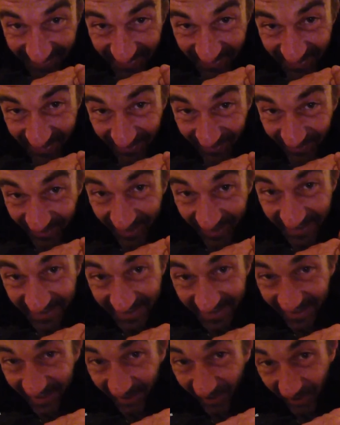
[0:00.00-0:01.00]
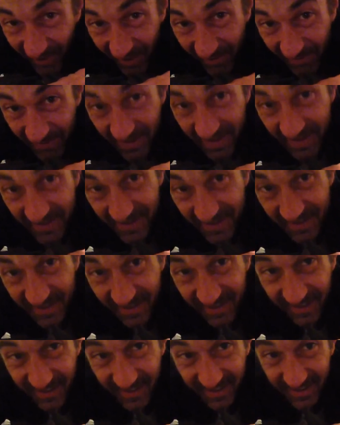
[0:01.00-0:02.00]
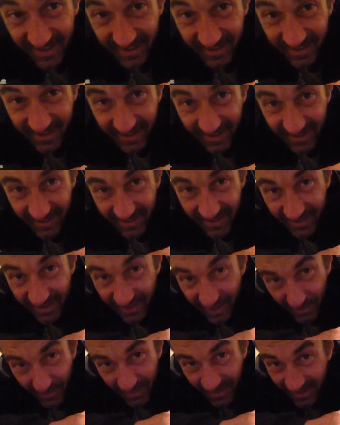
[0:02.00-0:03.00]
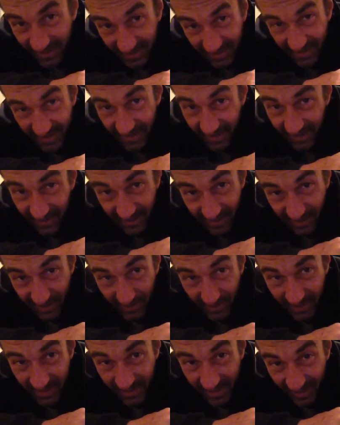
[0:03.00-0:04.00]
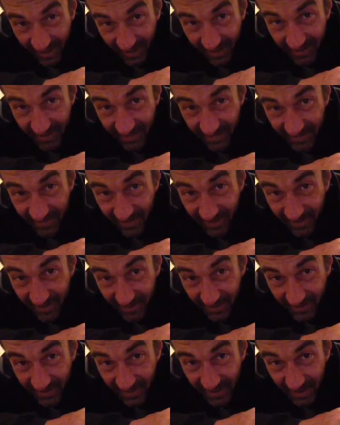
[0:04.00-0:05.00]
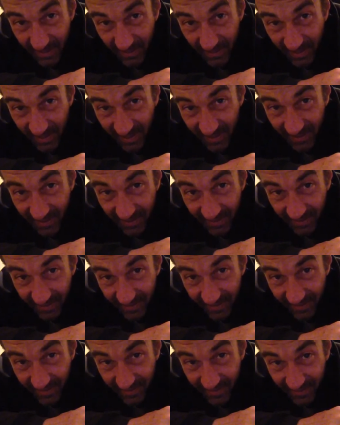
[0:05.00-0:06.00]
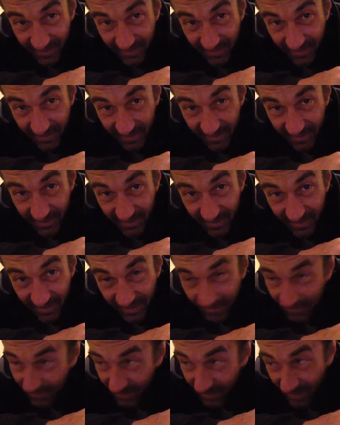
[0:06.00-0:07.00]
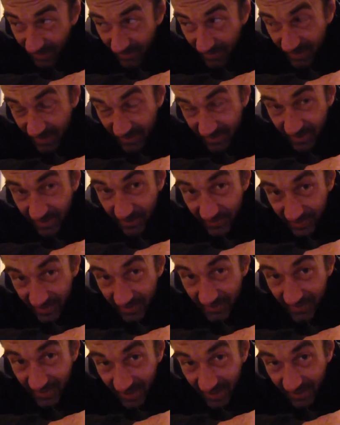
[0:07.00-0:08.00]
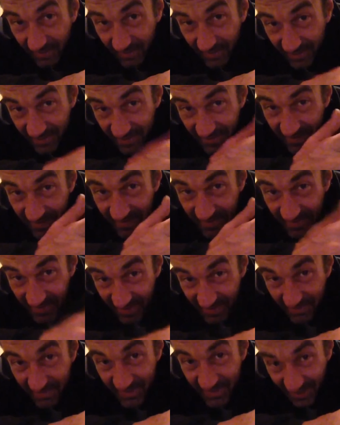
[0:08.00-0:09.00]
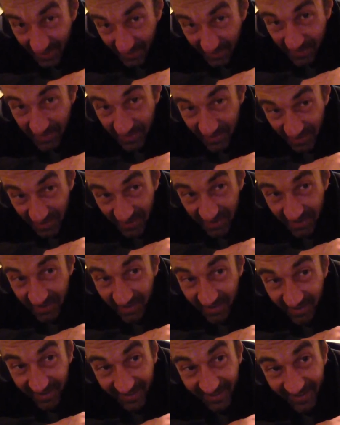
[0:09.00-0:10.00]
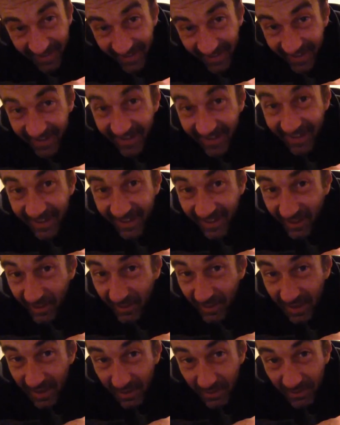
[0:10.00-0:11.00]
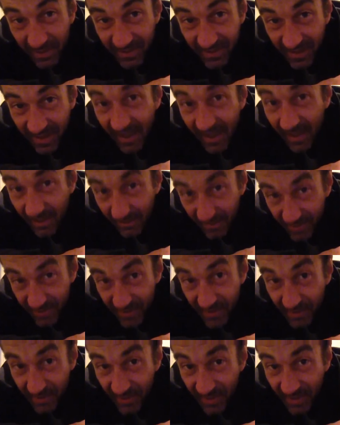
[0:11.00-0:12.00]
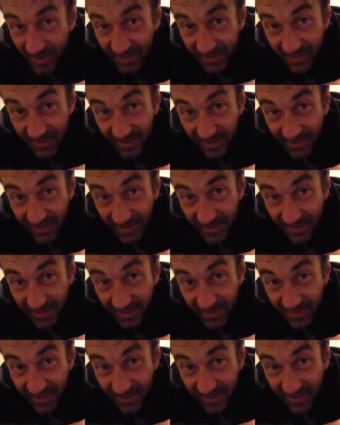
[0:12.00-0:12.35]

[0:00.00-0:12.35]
so crazy, all of this. You and you and I are uh, really a pair. I've gotta meet you sometime because it seems like we should. Oh, Eloisa, I love you so much.